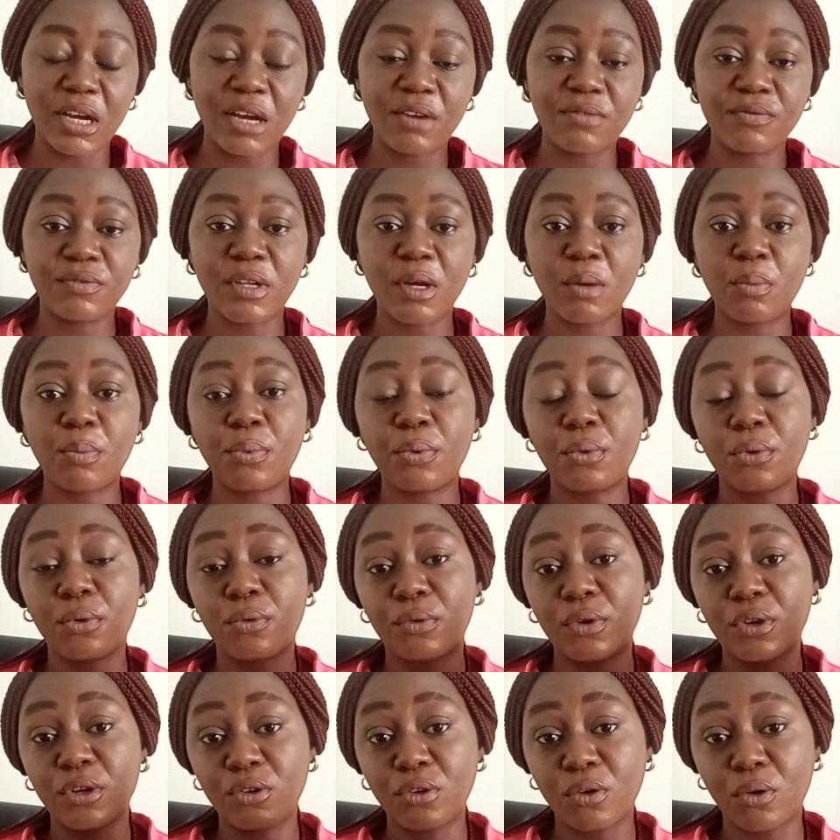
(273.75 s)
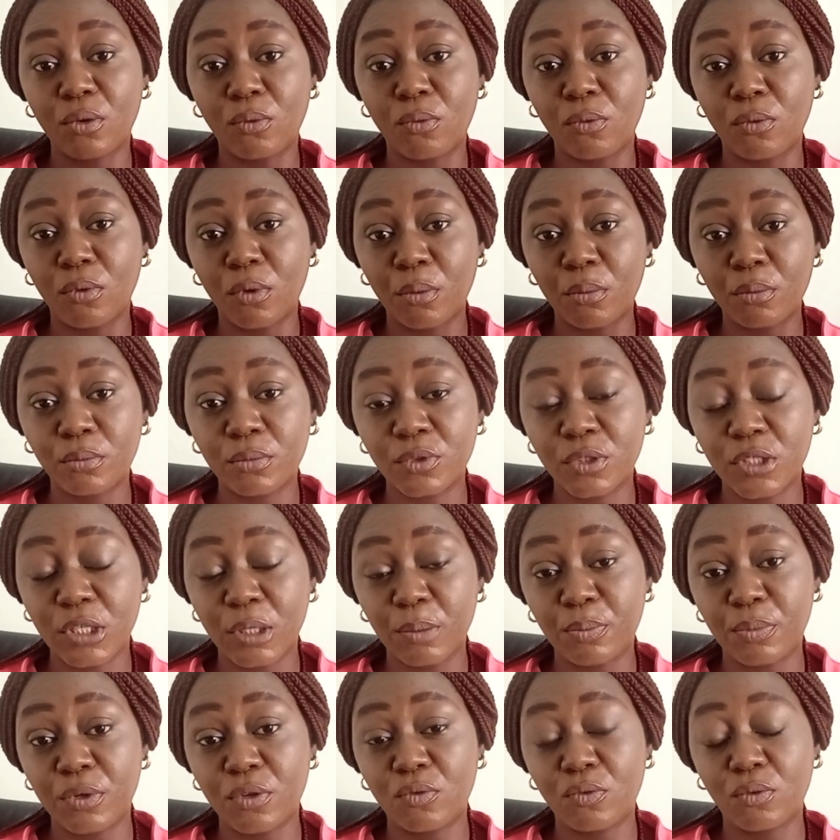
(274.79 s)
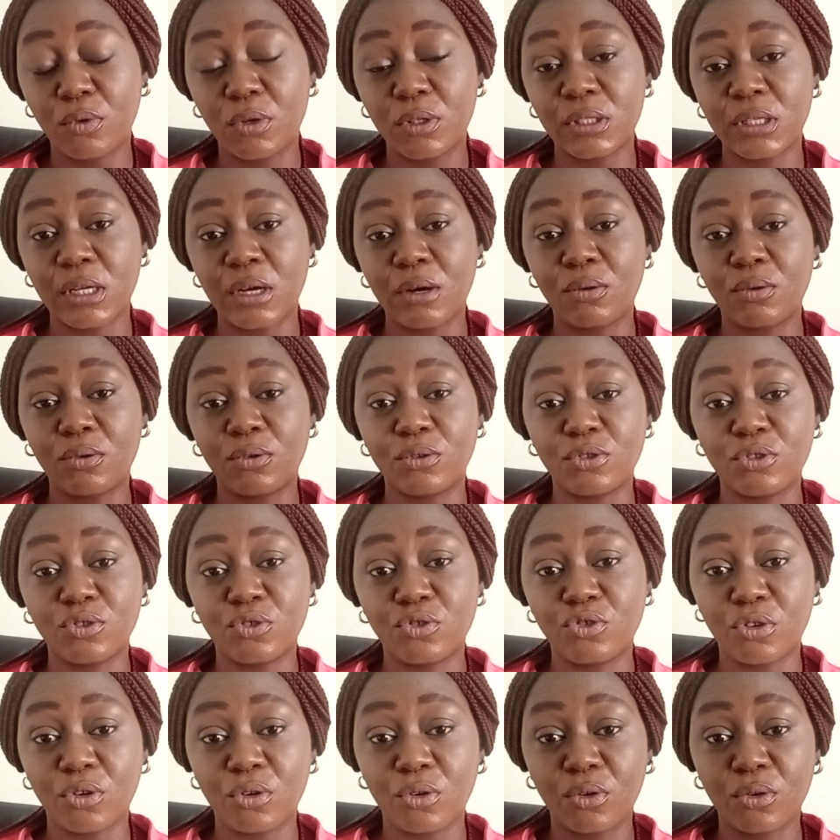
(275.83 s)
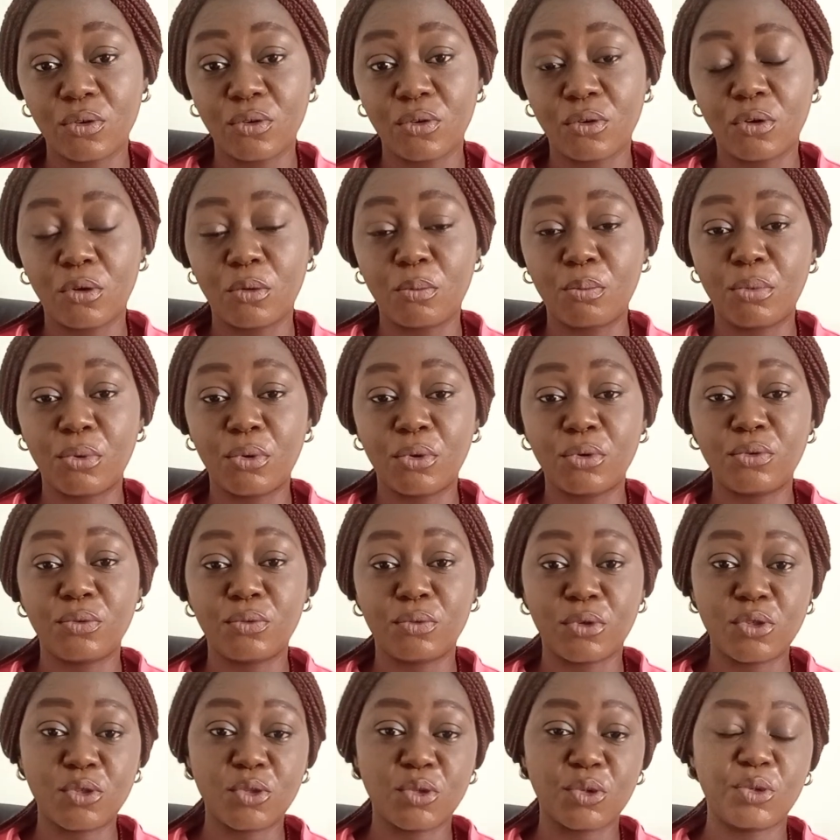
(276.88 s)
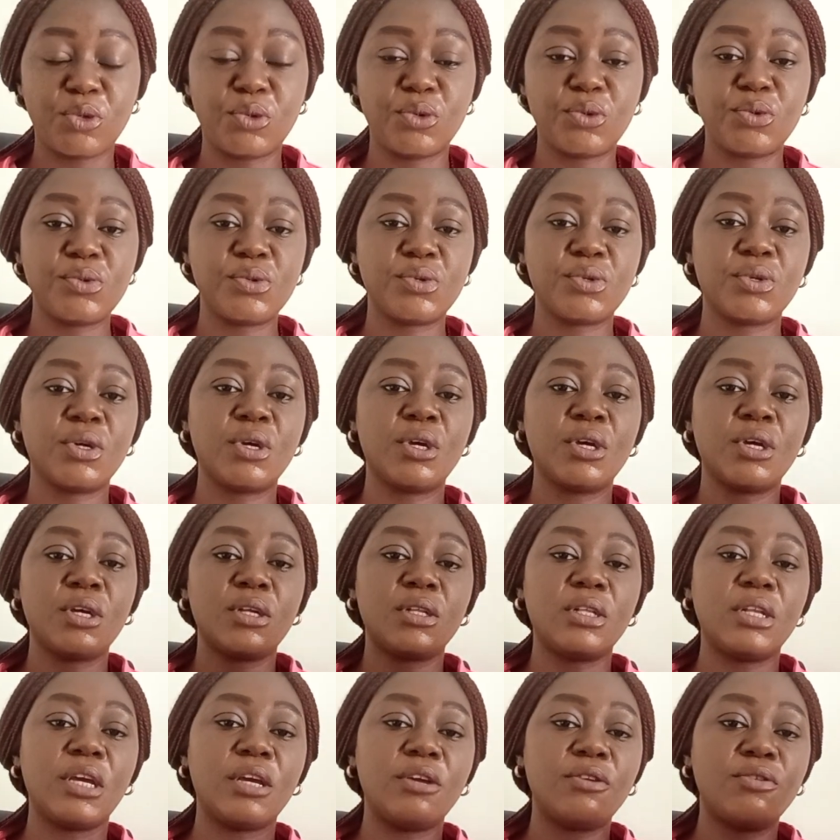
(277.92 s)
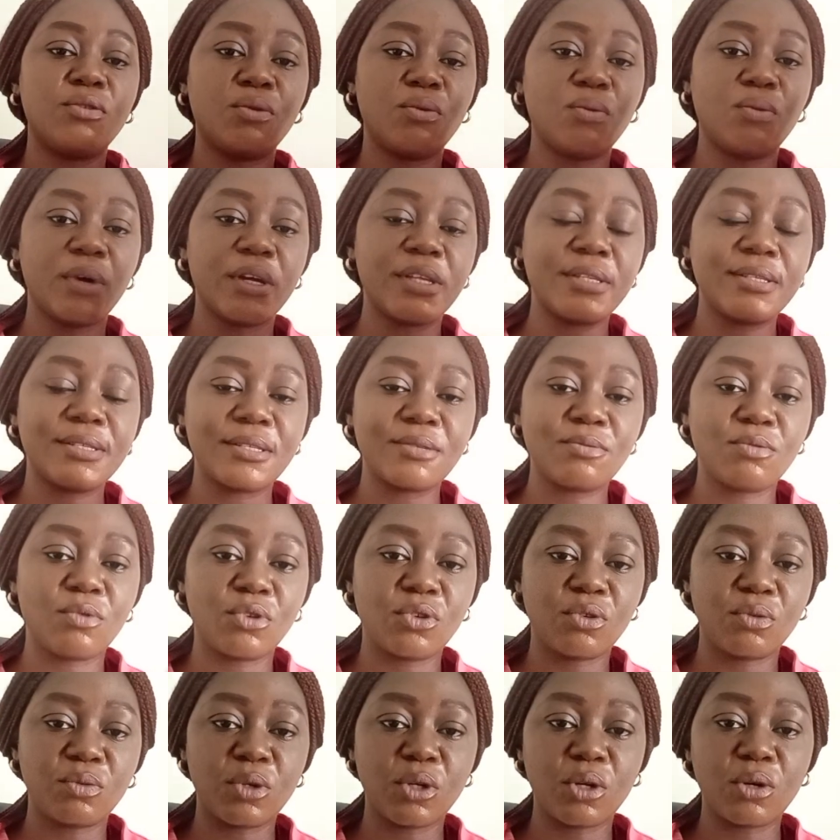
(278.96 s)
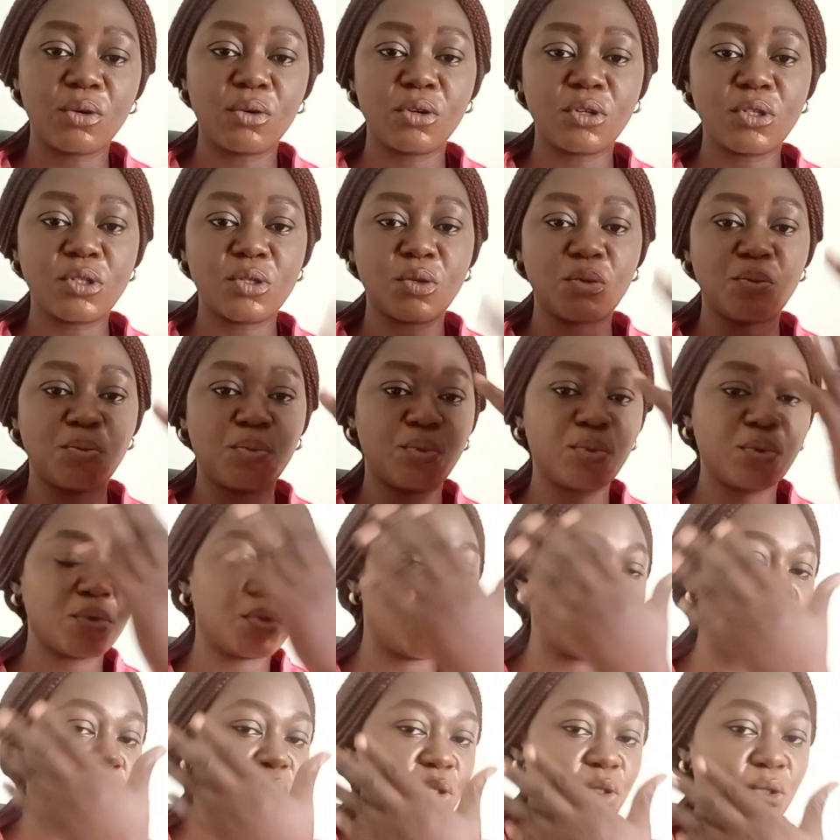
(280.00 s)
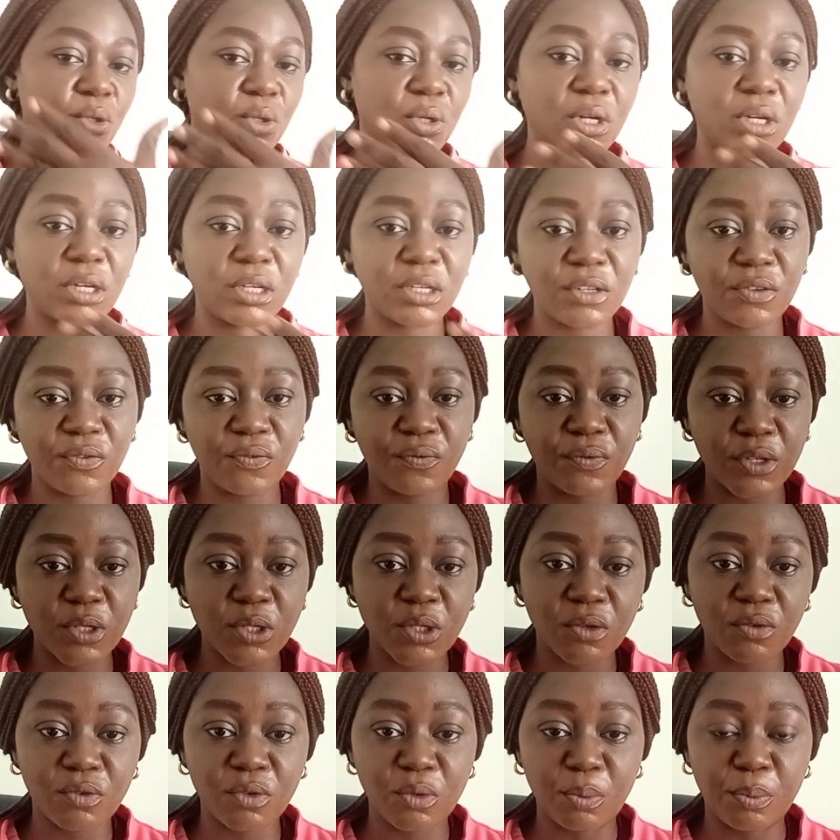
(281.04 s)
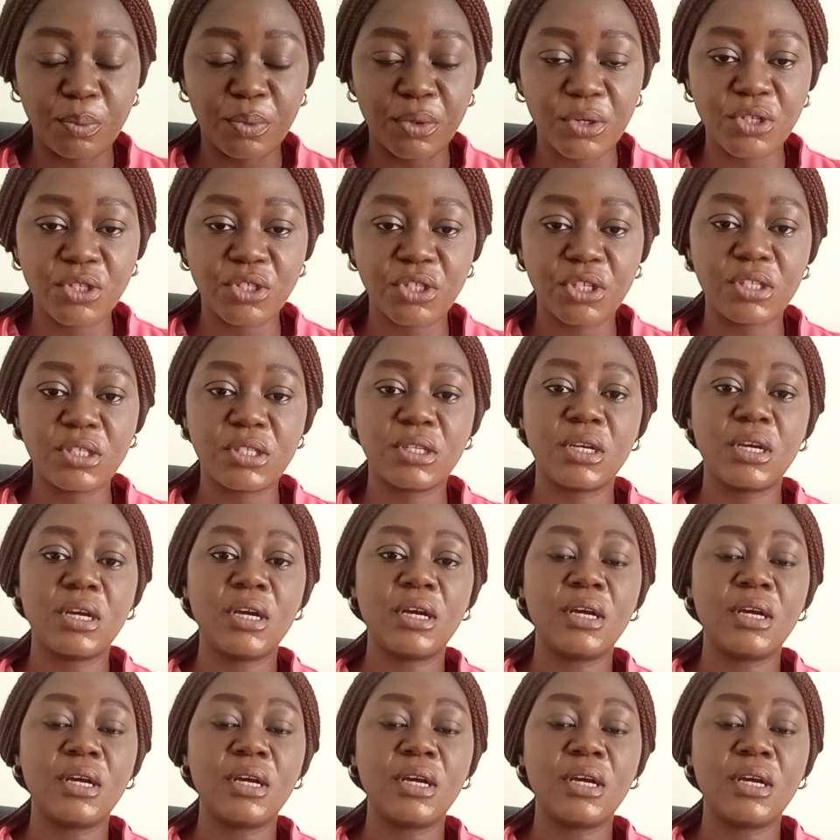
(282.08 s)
After pouring your warm tepid water on the jug or bowl you want to use, then you wet one of the cloths you use to clean the face of the patient.